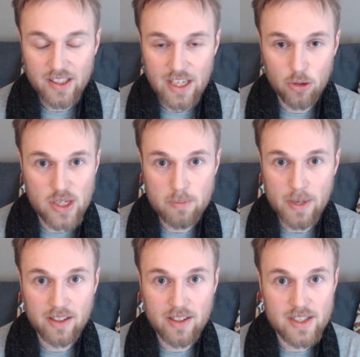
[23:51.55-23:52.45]
Can you
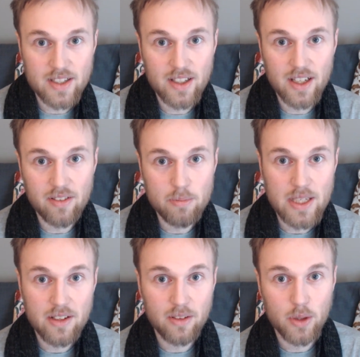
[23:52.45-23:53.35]
respect this in an I N F
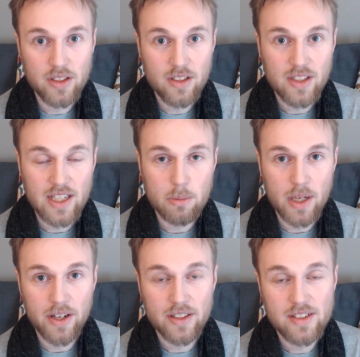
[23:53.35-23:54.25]
P, or what do you think
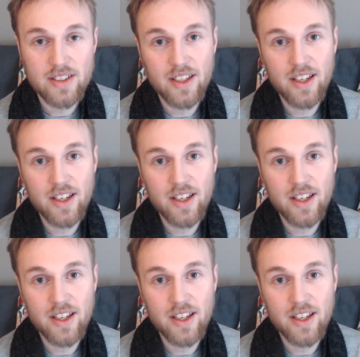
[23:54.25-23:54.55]
about it?